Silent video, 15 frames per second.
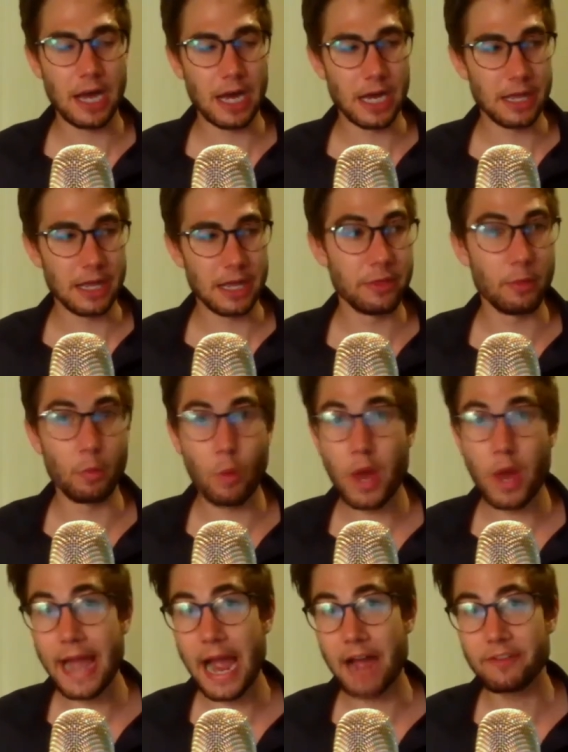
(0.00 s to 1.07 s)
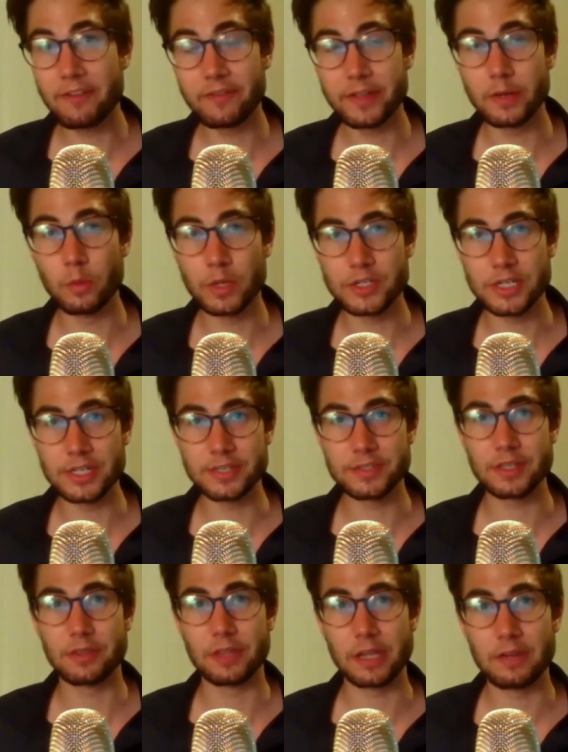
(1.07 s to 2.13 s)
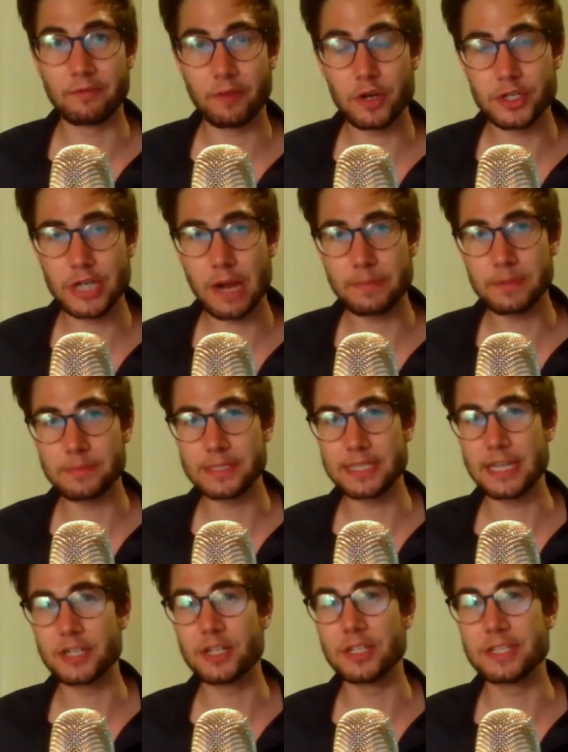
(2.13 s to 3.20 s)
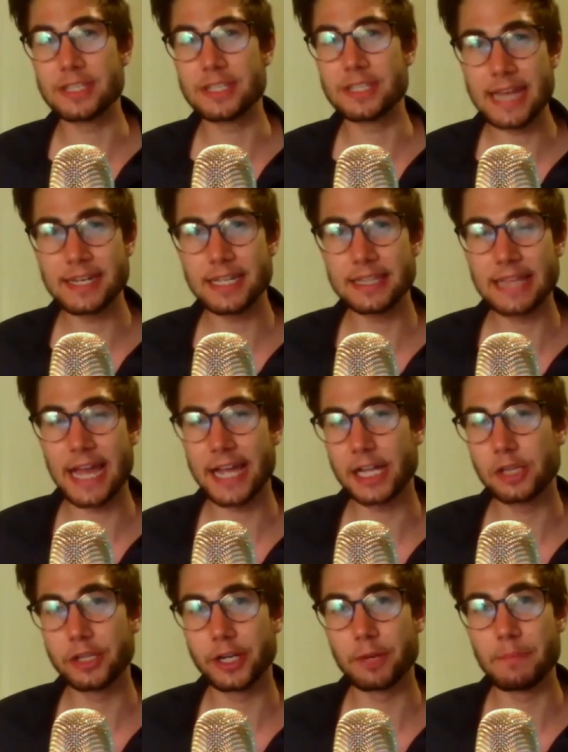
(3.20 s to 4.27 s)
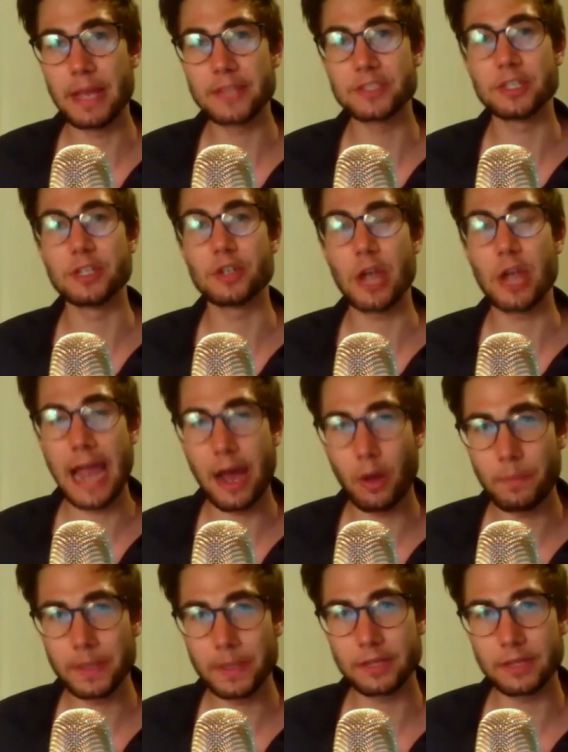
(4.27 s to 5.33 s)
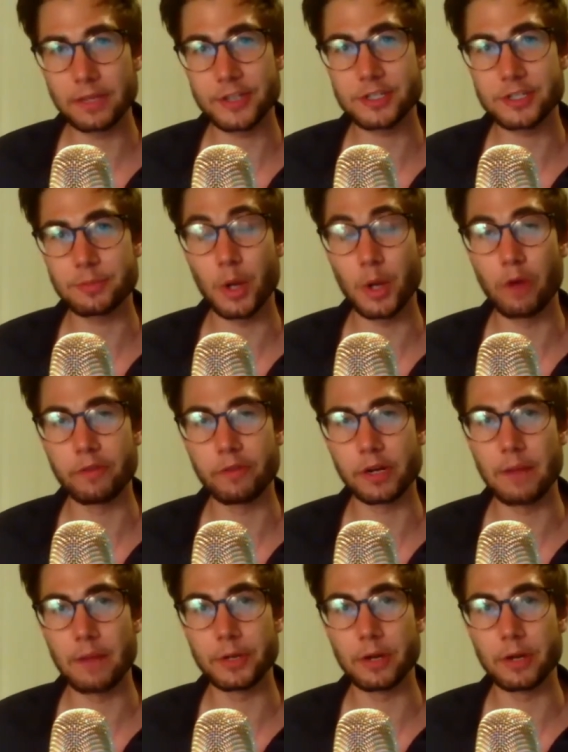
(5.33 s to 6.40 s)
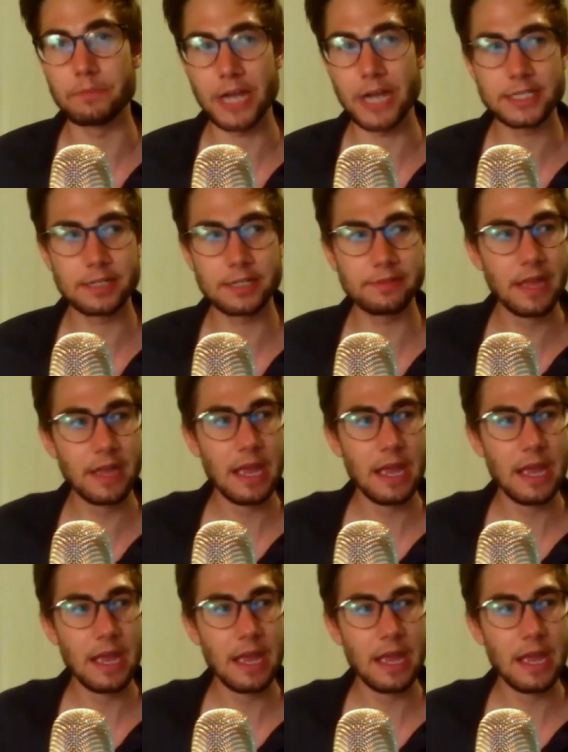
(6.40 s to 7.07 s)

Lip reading: the one half of it, which is the conversion optimization, sending that clear message, helping the customer to overcome their objections